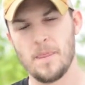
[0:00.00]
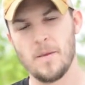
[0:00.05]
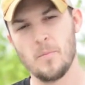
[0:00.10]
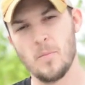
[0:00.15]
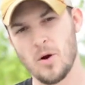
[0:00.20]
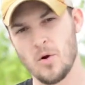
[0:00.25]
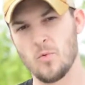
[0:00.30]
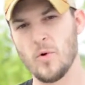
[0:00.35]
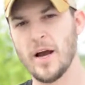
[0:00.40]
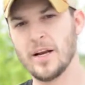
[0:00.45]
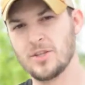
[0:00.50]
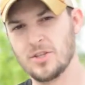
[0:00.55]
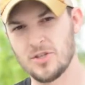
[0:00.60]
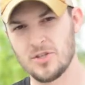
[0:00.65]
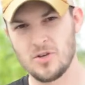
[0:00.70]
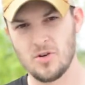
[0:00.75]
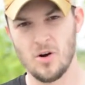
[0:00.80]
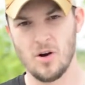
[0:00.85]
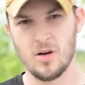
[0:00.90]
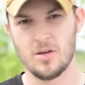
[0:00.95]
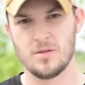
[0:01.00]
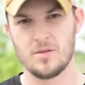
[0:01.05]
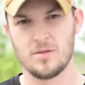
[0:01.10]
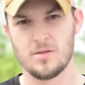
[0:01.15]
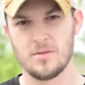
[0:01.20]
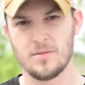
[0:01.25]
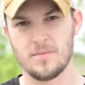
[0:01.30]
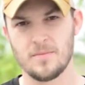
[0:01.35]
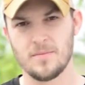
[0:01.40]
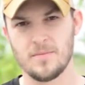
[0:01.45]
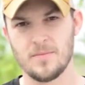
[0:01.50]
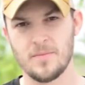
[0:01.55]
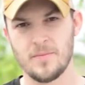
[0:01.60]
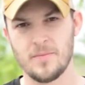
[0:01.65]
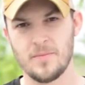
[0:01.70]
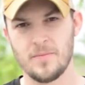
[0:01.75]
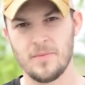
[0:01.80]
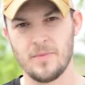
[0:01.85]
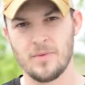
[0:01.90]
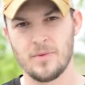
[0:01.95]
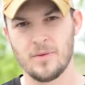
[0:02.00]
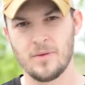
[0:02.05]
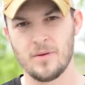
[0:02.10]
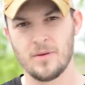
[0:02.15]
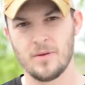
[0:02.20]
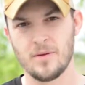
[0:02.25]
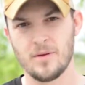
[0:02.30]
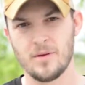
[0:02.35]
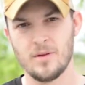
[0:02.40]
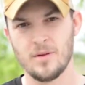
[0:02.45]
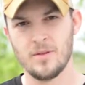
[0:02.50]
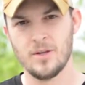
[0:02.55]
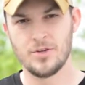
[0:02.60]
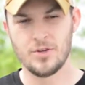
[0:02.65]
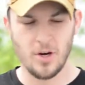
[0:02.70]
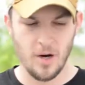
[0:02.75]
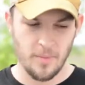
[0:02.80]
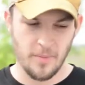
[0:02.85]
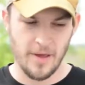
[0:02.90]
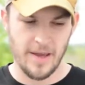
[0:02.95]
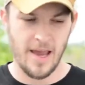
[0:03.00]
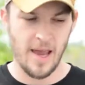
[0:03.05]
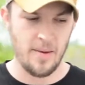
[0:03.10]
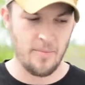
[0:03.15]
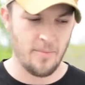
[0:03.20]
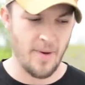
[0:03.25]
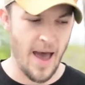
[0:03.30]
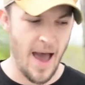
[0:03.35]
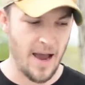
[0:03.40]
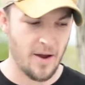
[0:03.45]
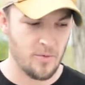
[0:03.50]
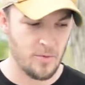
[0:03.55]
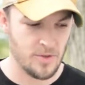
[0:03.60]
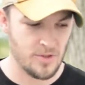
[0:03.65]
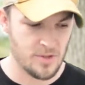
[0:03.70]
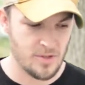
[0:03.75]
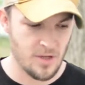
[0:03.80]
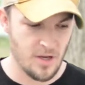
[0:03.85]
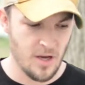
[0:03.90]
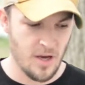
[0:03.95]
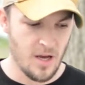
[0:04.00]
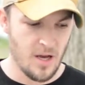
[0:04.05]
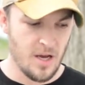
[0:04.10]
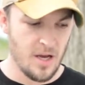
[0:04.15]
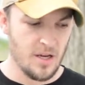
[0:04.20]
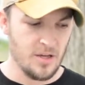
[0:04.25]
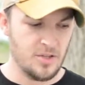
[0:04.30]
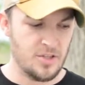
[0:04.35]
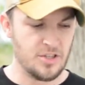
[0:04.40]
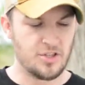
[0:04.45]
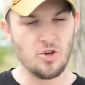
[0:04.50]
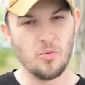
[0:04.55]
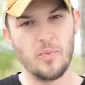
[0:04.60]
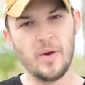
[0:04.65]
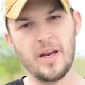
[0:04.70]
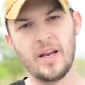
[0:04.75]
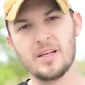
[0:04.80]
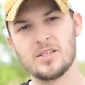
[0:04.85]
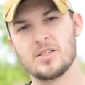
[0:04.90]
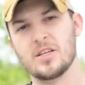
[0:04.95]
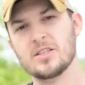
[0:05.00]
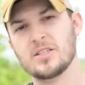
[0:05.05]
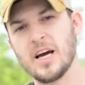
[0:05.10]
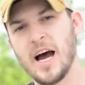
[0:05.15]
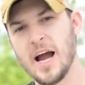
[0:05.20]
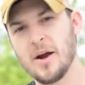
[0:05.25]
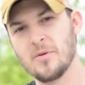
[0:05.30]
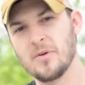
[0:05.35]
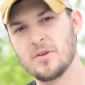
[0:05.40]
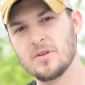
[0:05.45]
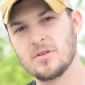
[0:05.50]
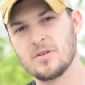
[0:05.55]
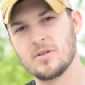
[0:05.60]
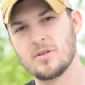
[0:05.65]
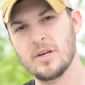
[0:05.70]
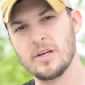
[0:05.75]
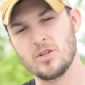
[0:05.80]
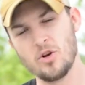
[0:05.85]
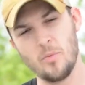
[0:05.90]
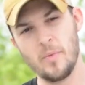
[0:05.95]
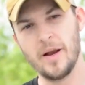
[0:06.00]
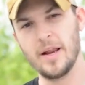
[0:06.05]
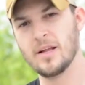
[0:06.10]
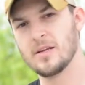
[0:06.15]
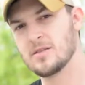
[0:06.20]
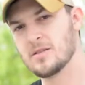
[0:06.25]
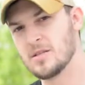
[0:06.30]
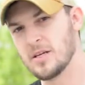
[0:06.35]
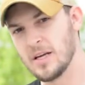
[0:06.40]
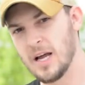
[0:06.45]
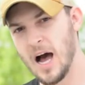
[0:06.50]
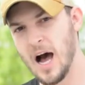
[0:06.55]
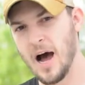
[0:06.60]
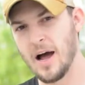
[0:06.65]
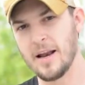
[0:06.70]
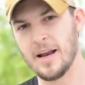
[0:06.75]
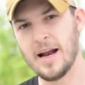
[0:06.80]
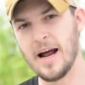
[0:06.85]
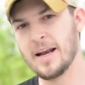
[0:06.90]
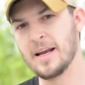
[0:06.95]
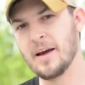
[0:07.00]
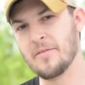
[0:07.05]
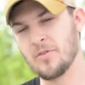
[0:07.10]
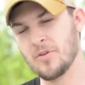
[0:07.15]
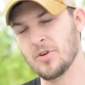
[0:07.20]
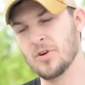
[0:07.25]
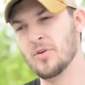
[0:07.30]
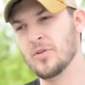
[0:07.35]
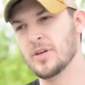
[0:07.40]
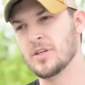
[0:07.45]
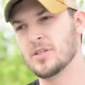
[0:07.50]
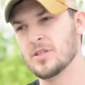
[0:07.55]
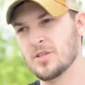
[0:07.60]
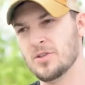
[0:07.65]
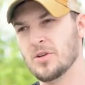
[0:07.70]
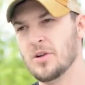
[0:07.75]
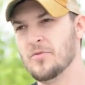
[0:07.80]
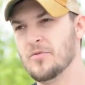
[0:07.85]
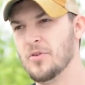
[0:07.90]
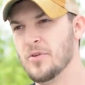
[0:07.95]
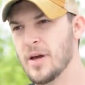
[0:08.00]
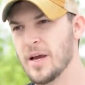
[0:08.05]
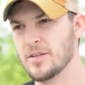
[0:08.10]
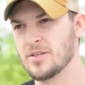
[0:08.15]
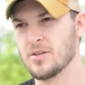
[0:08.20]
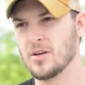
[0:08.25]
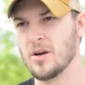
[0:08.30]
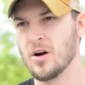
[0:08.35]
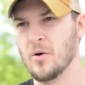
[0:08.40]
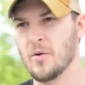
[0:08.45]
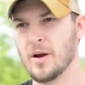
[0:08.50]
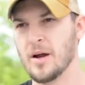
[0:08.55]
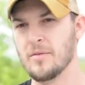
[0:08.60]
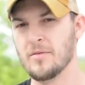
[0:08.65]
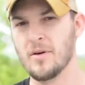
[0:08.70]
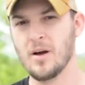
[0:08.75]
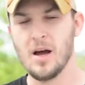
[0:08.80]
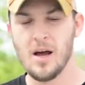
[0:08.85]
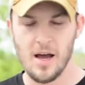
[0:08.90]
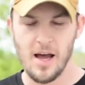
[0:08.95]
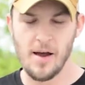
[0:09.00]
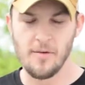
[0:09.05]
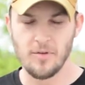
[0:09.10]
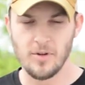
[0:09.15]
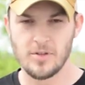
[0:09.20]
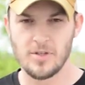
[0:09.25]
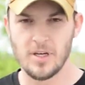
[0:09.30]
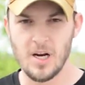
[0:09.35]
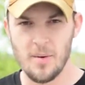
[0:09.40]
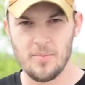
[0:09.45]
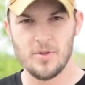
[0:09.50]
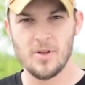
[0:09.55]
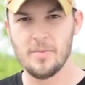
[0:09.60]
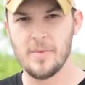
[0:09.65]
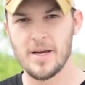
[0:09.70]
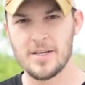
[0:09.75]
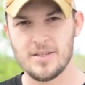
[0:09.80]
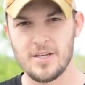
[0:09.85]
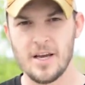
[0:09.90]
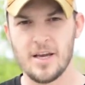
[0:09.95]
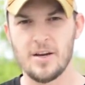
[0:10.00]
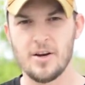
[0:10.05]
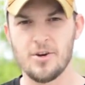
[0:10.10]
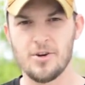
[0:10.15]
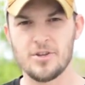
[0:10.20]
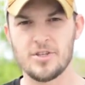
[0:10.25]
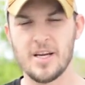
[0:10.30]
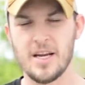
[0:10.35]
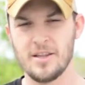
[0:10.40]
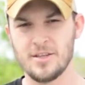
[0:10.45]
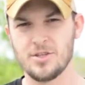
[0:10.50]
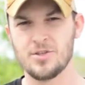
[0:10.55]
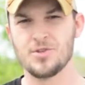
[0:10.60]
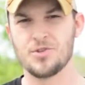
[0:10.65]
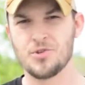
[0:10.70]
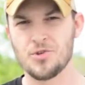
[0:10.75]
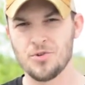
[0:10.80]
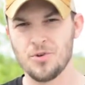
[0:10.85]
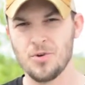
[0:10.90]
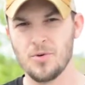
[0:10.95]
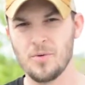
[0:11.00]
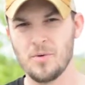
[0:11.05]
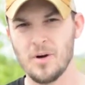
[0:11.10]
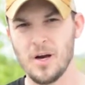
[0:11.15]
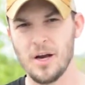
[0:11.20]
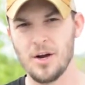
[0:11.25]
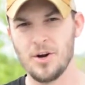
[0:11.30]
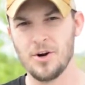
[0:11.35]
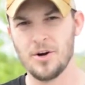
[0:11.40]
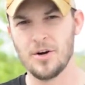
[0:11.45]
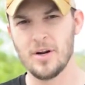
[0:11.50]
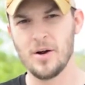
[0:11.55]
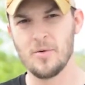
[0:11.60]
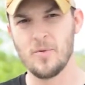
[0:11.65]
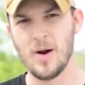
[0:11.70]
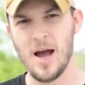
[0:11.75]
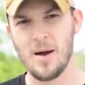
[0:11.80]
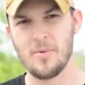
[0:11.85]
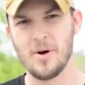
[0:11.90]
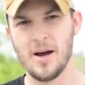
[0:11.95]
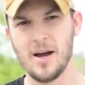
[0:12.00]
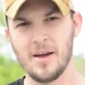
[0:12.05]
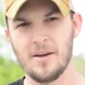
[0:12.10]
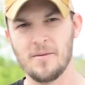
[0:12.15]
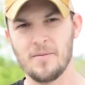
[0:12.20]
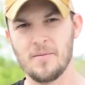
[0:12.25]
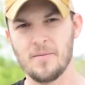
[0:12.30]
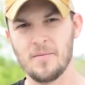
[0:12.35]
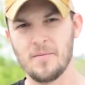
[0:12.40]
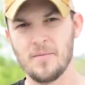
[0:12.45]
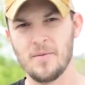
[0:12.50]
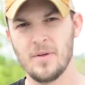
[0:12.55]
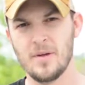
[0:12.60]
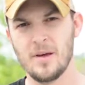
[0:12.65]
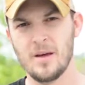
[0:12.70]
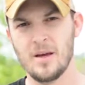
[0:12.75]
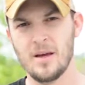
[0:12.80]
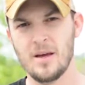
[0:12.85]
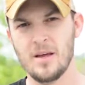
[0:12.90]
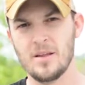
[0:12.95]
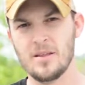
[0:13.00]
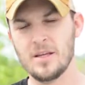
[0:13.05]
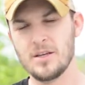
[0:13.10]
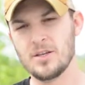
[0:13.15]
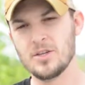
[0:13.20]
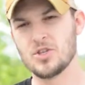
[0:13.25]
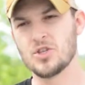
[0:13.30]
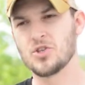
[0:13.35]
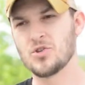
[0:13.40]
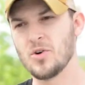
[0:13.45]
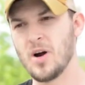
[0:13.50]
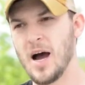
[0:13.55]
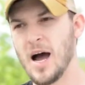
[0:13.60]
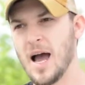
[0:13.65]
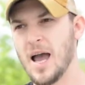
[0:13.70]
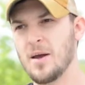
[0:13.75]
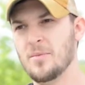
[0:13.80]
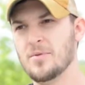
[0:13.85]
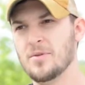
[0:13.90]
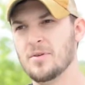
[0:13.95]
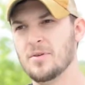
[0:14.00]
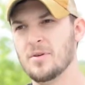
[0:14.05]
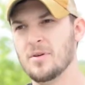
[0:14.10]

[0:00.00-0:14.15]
but a righteous cause. The term that came back was disobedience to tyrants is obedience to God. And I never knew this until a few days ago, and I've looked it up, and the best I can understand this is true. I heard a rabbi that described